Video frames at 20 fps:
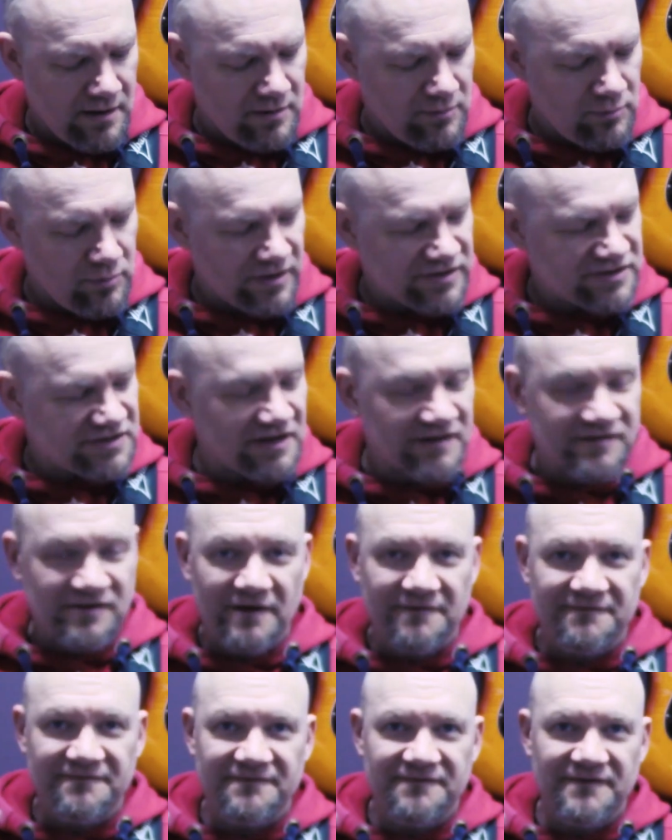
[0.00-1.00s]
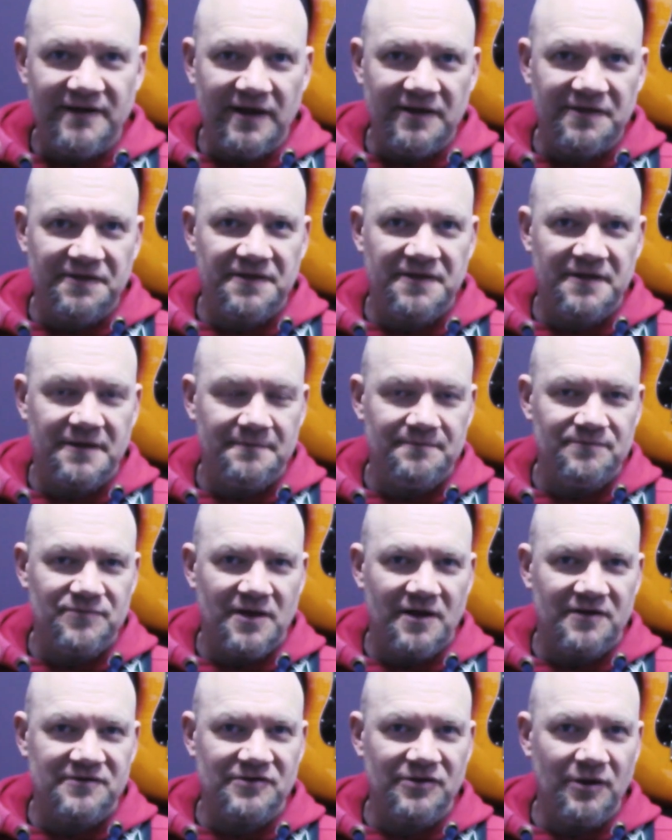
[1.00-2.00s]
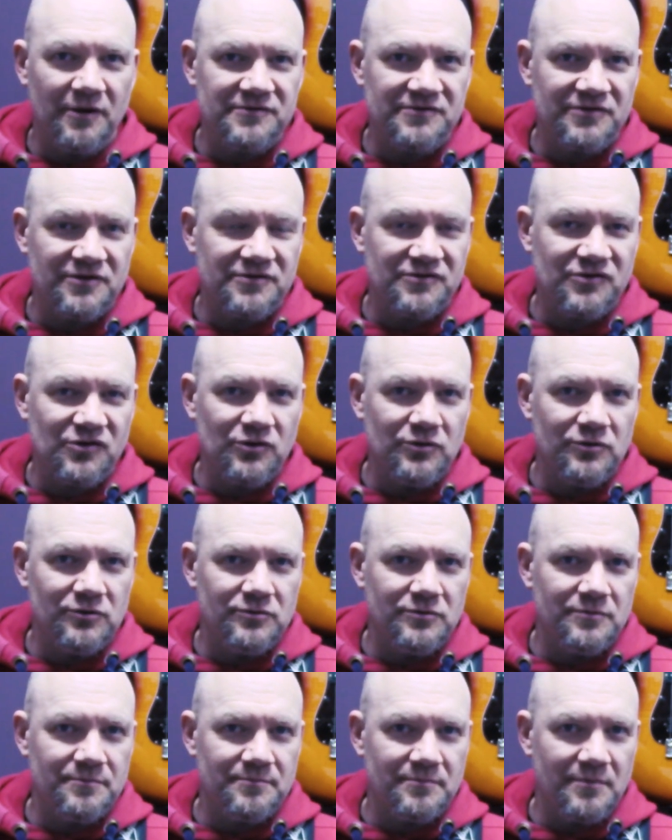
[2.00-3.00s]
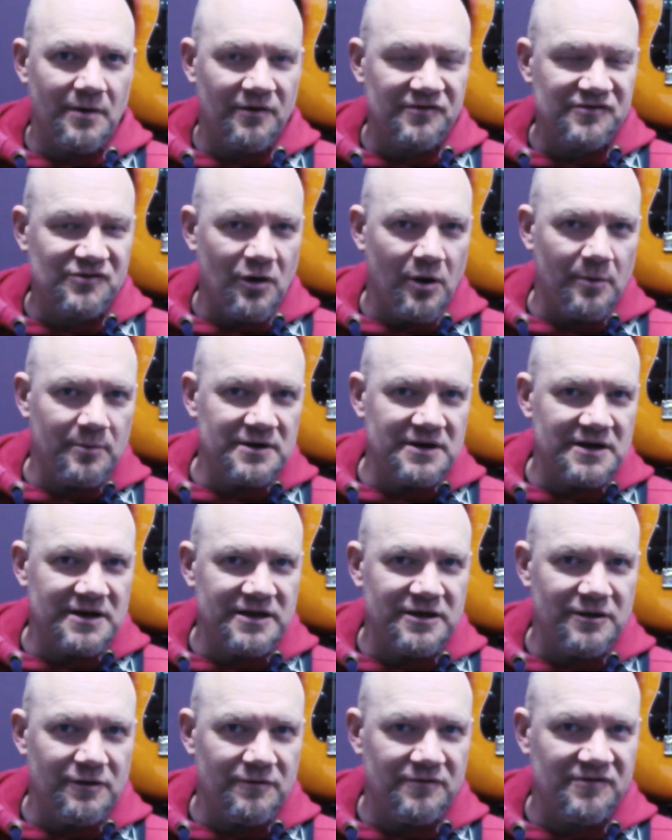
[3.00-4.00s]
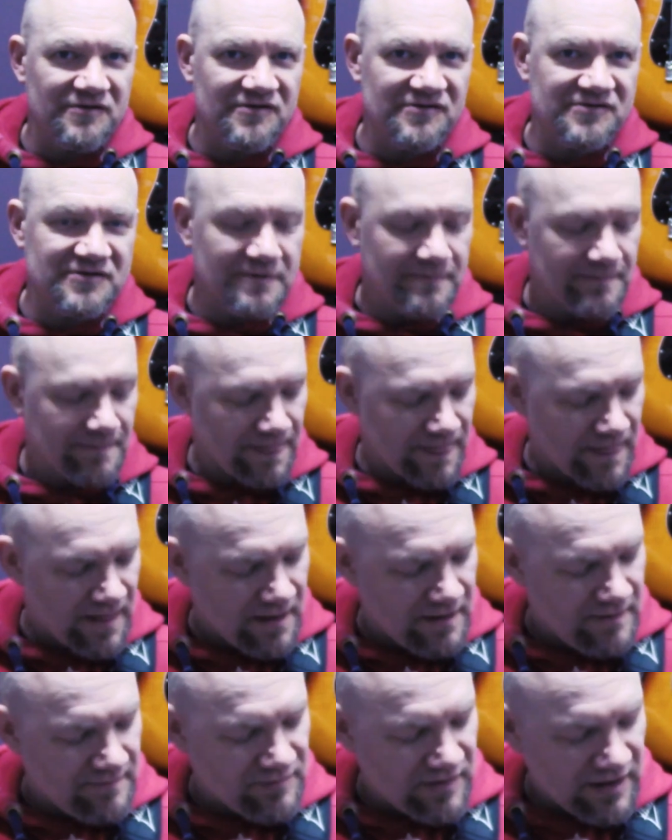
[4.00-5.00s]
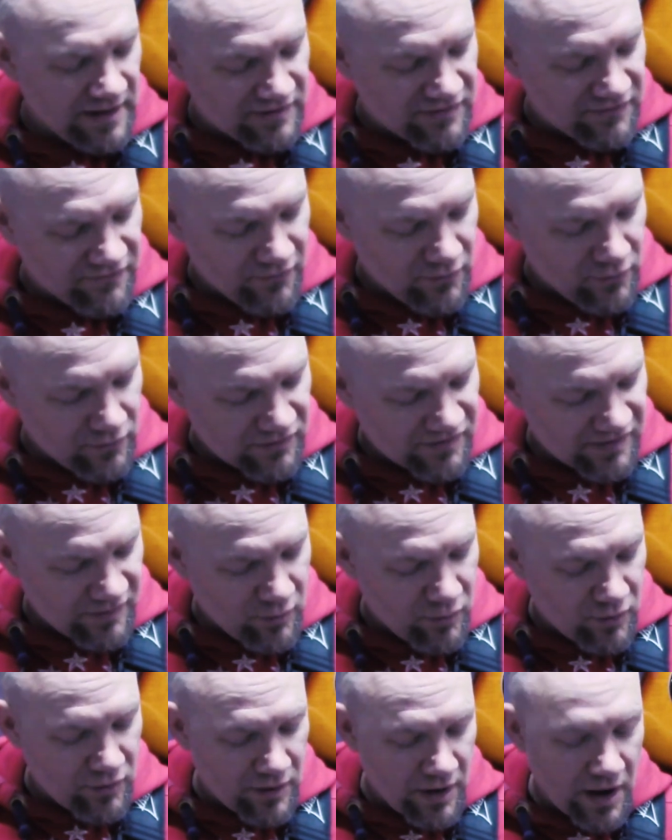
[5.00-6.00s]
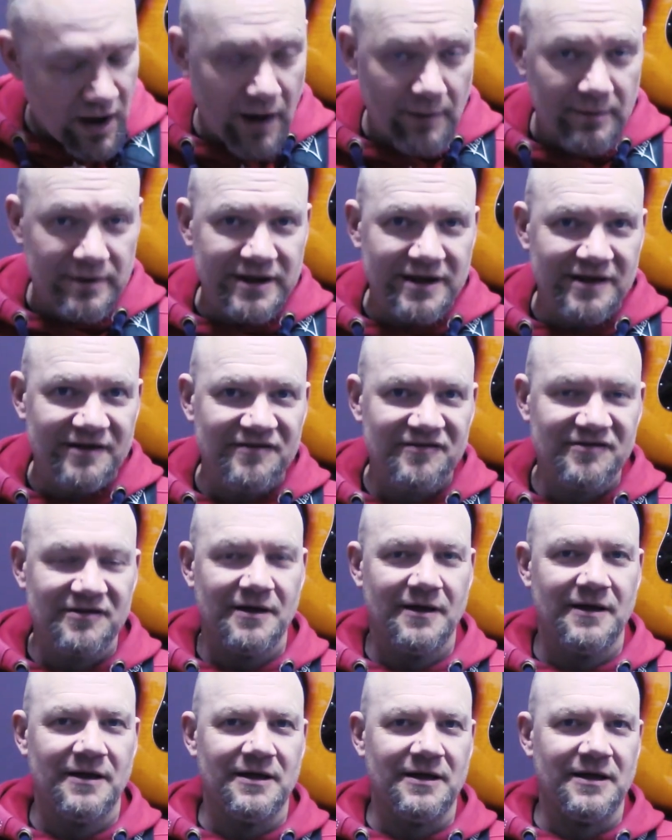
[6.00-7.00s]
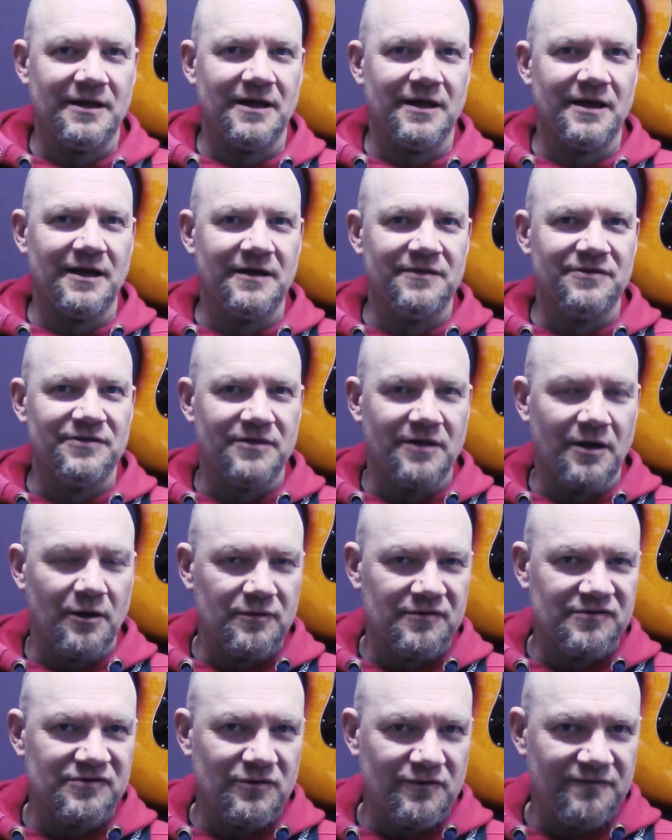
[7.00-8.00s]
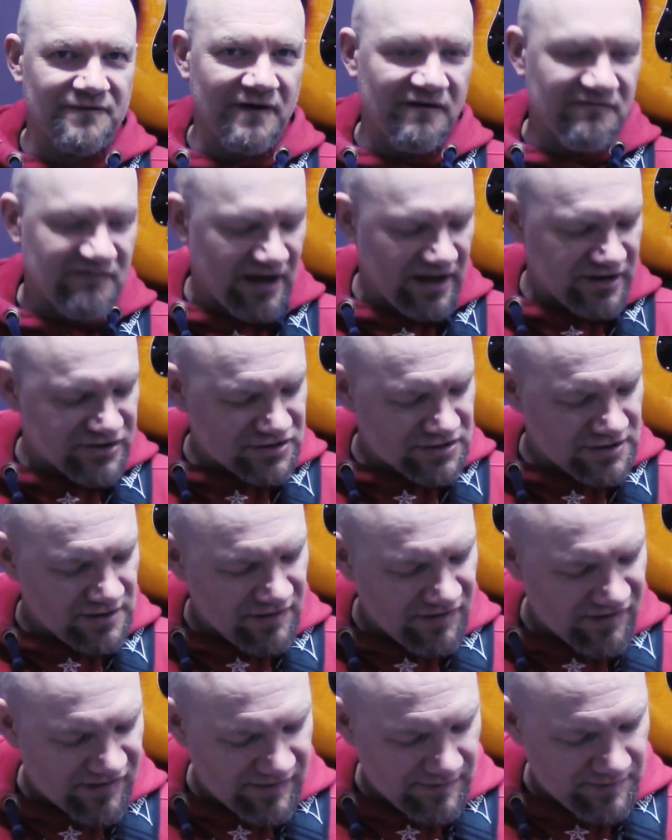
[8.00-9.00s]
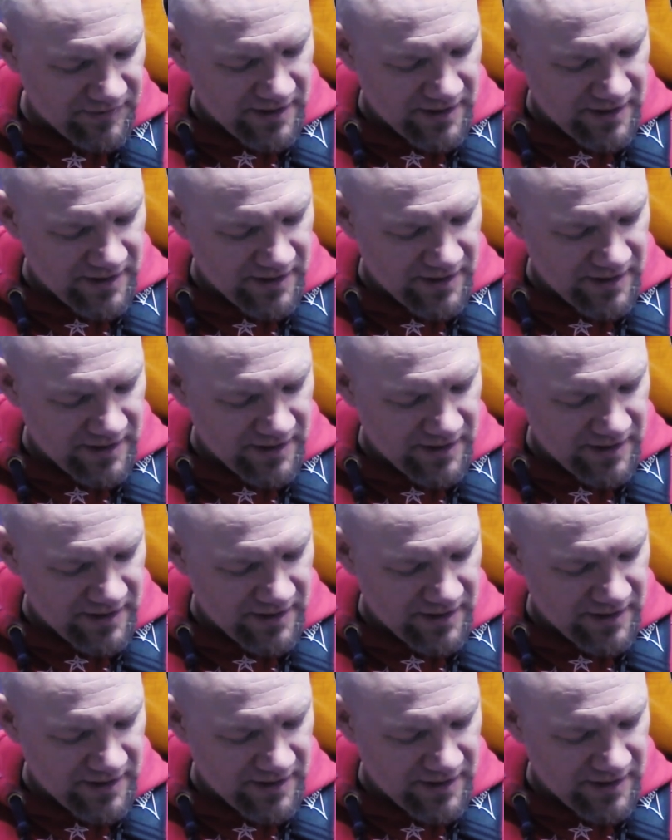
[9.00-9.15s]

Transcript: which is a fifth. So those are the two most commonly used intervals or harmonies in those two variations.